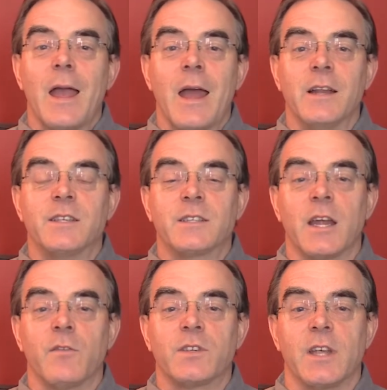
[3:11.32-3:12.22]
And
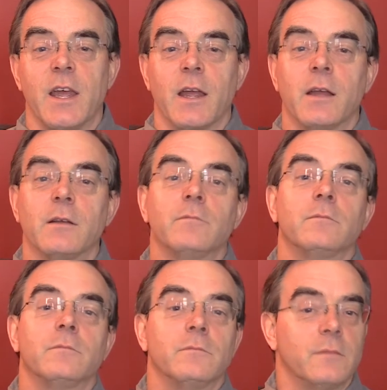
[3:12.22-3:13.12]
instead of saying,
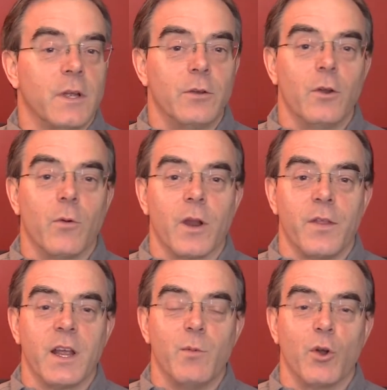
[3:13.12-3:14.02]
and you know what I
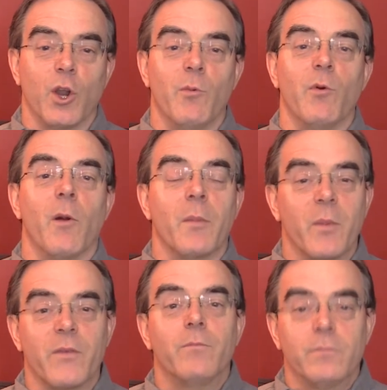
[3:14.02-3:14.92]
think about global warming,
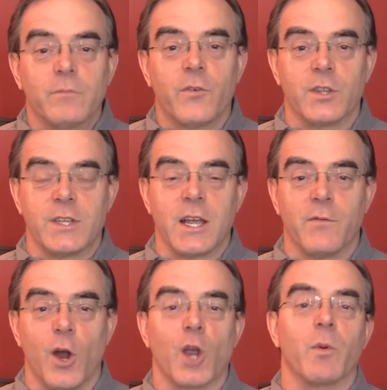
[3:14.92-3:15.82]
but for the sake
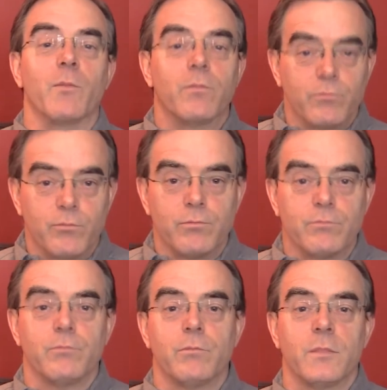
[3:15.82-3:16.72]
of argument,
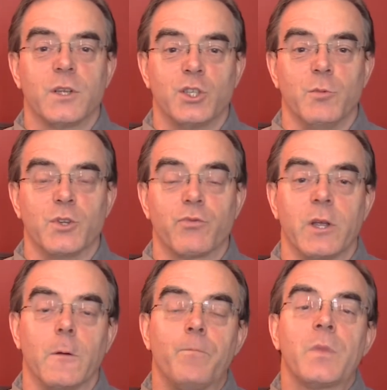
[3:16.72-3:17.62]
assume it's
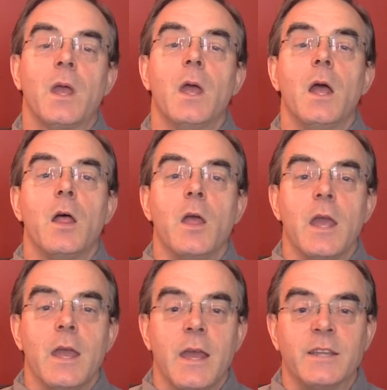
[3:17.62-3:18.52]
real.
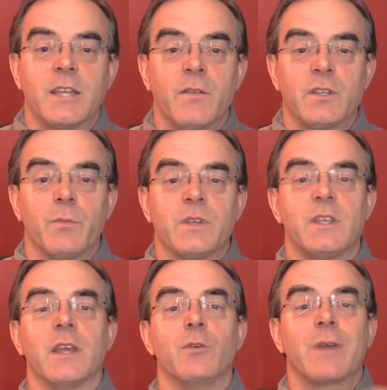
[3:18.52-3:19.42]
Instead of simply
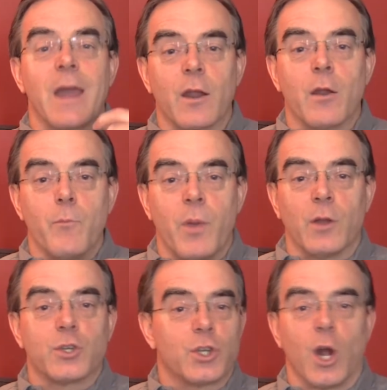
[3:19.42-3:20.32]
saying you cannot
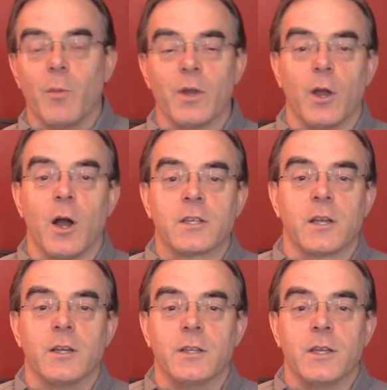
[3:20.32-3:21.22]
belch carbon
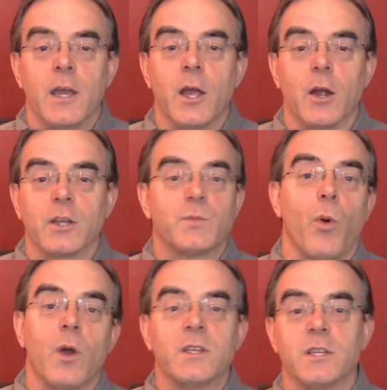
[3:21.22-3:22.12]
dioxide into the air, it's
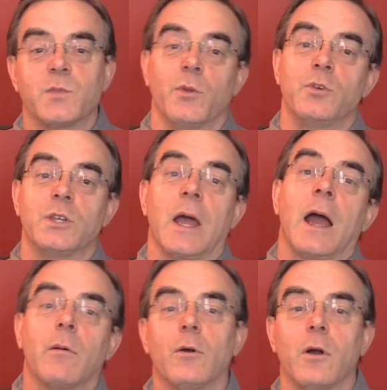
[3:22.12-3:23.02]
poison, it's pollution,
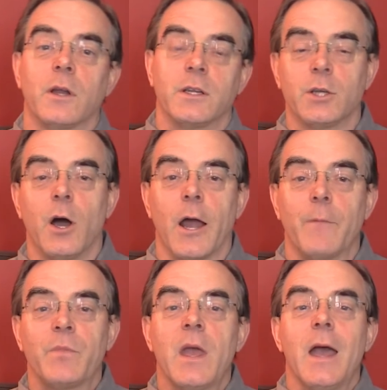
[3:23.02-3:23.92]
we're all going to
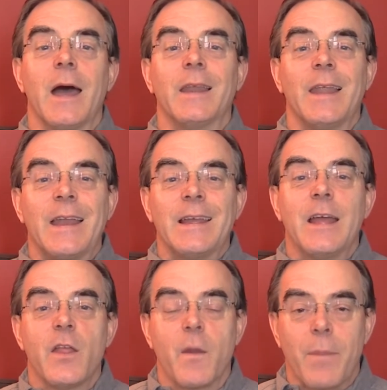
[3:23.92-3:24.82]
die, and letting
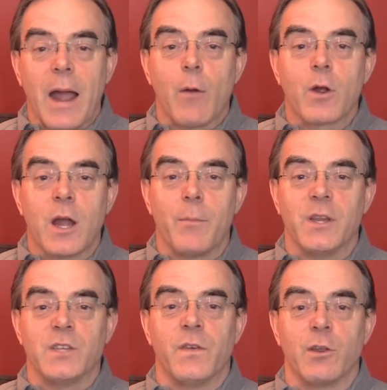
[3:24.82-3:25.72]
the power
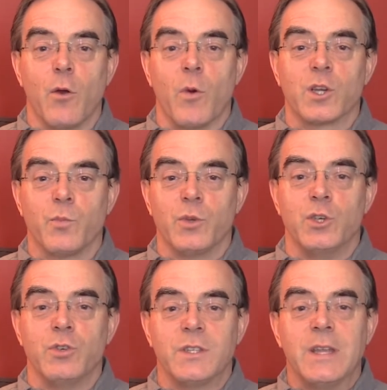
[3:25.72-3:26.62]
companies figure out what to
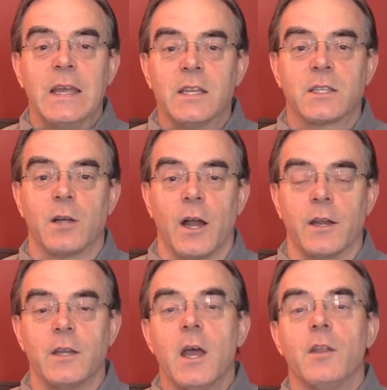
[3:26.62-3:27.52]
produce, they
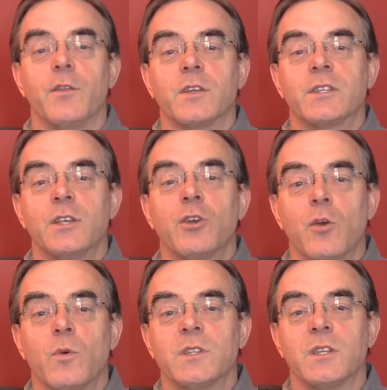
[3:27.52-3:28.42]
decided that the
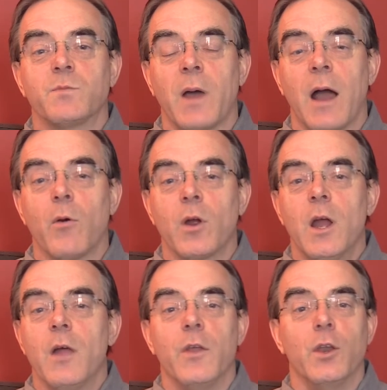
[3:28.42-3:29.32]
secret was this power
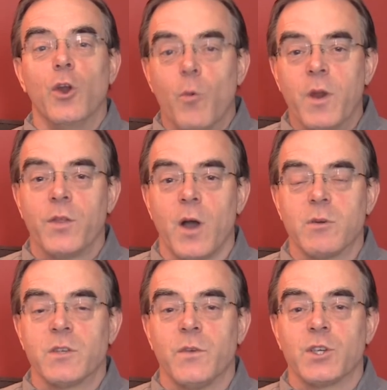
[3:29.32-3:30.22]
that nobody thought
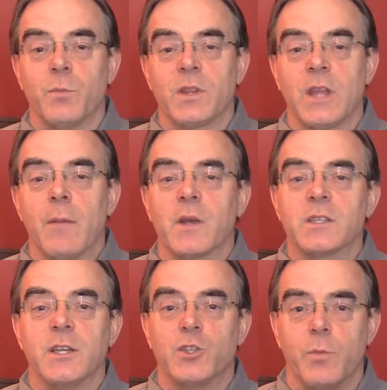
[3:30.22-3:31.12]
was efficient but them because
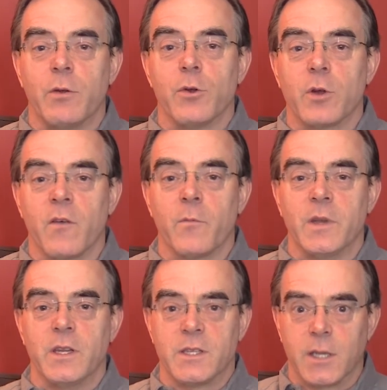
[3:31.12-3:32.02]
they had superior
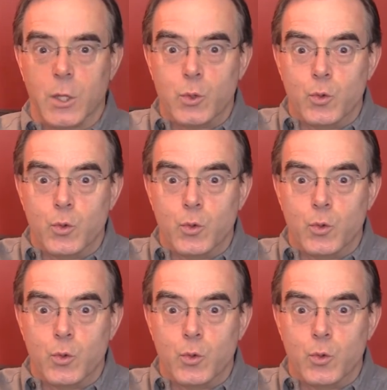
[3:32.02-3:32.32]
government insight.